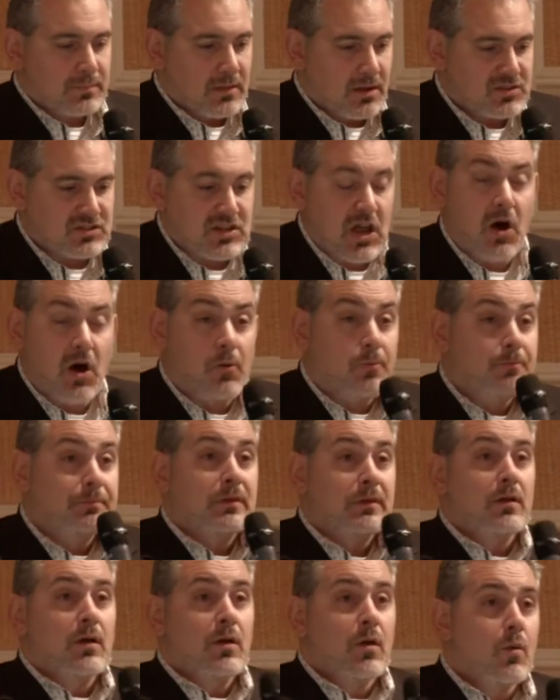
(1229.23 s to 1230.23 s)
So,
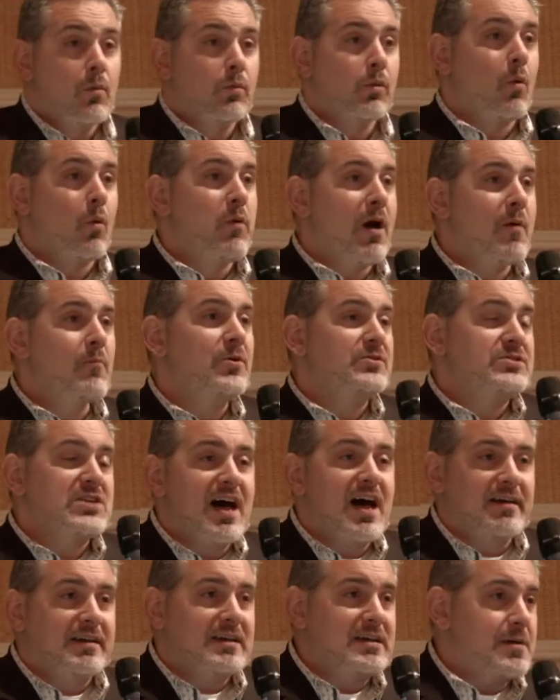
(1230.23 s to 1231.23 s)
when we're
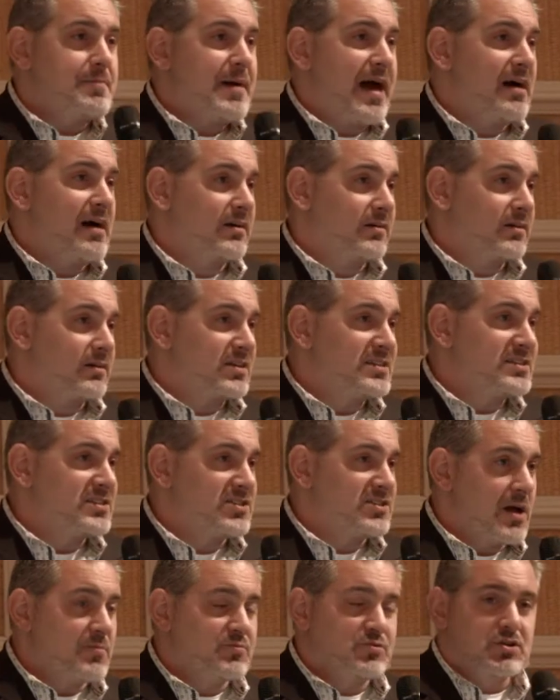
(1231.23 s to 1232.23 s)
talking about
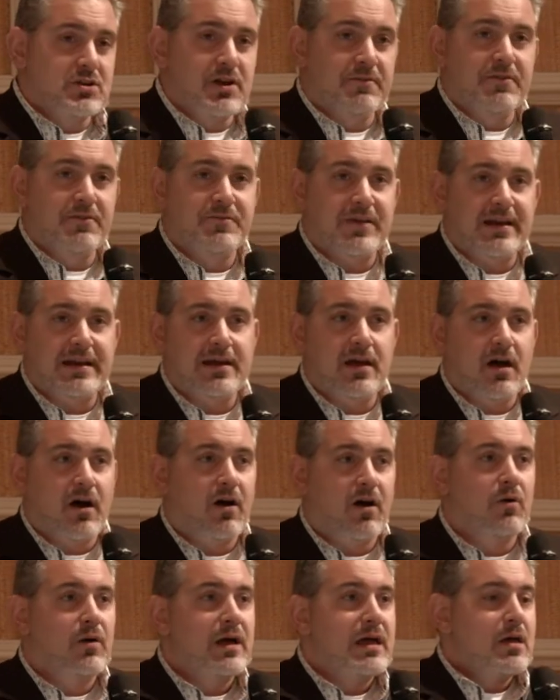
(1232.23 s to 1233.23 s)
consumption of a
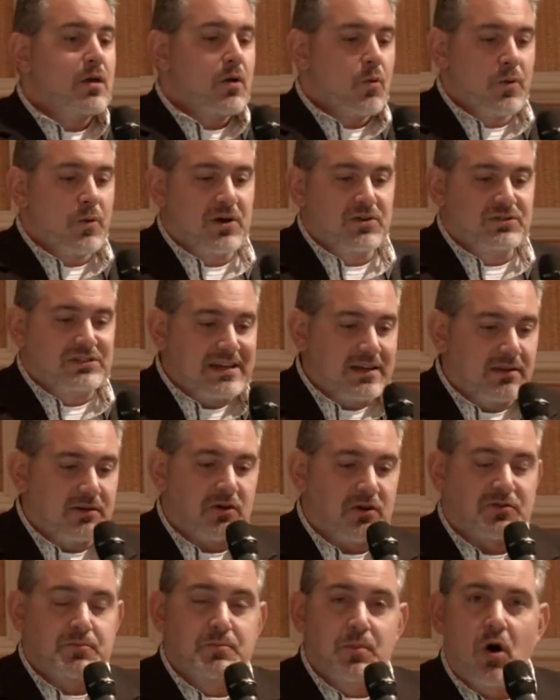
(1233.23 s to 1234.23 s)
video, we are dealing
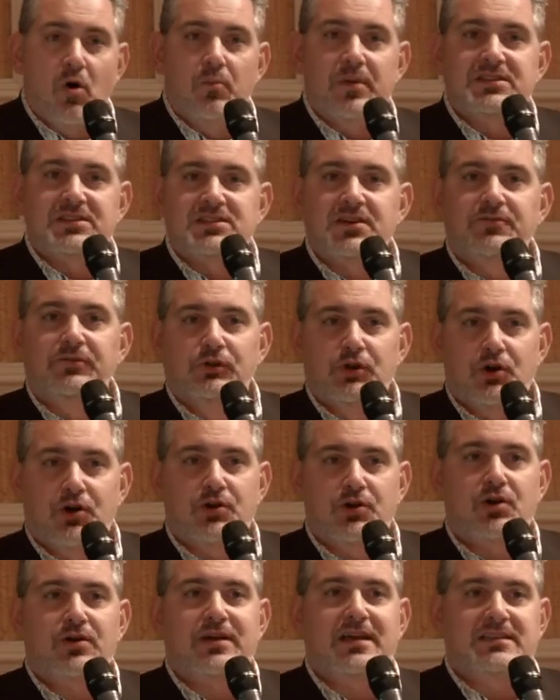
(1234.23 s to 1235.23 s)
with moments of
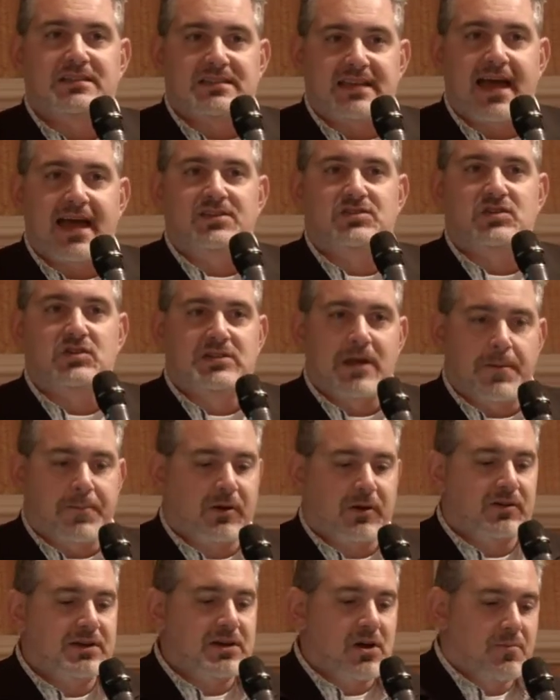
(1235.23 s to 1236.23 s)
learner intent. So
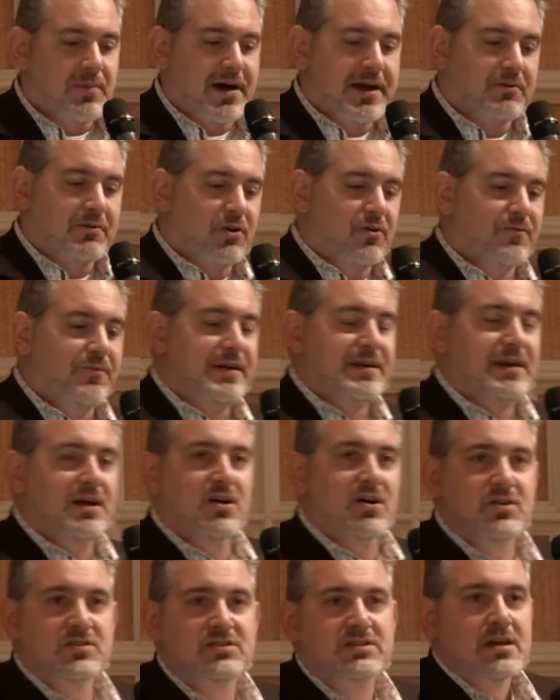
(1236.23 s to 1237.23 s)
typically your micro
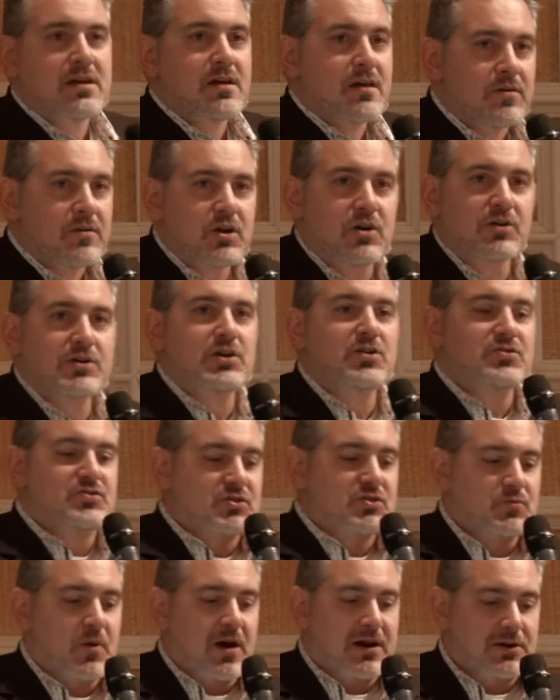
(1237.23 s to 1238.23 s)
videos, your
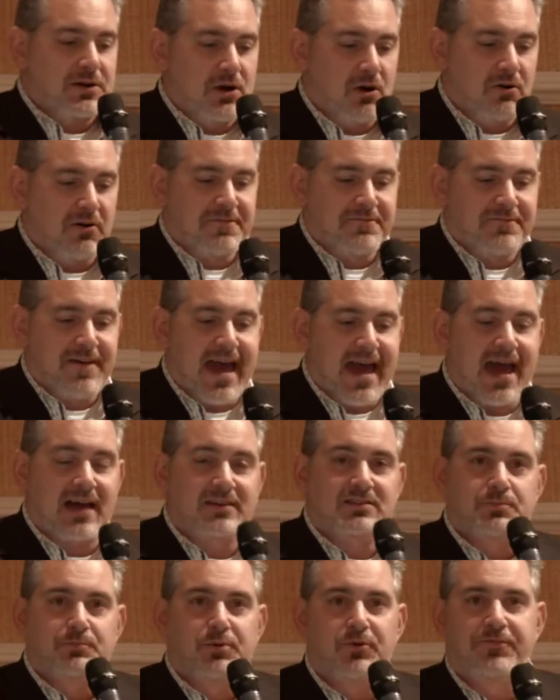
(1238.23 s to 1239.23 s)
users want to know a
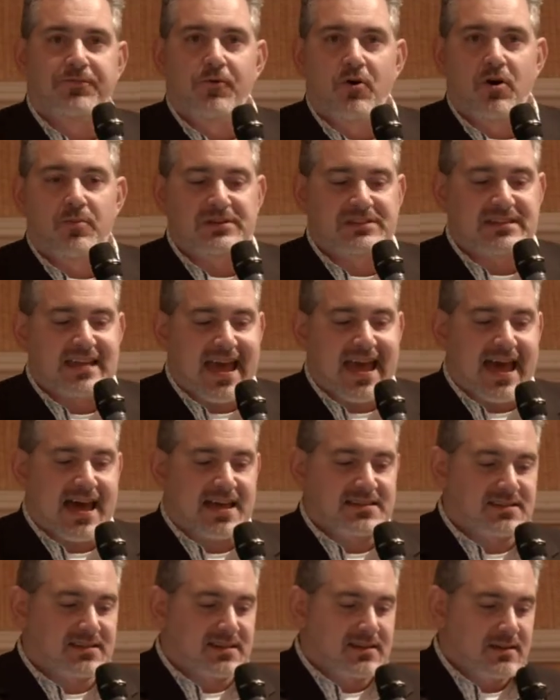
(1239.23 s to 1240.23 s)
fact, perform a
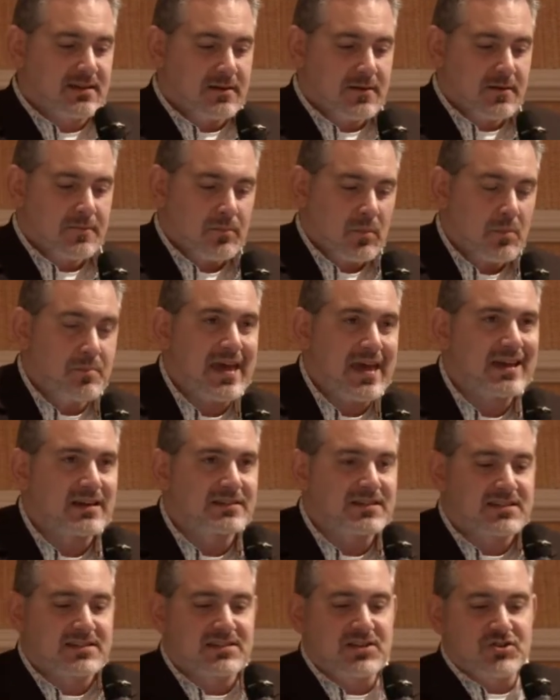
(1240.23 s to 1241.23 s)
task, make a
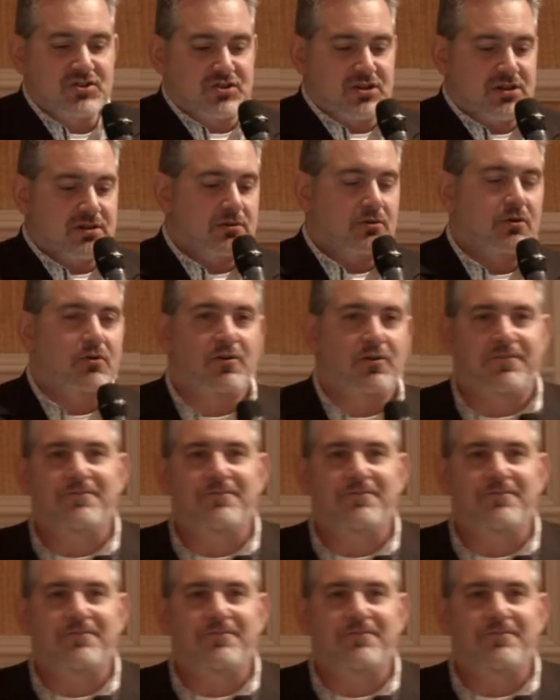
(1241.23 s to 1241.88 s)
decision, or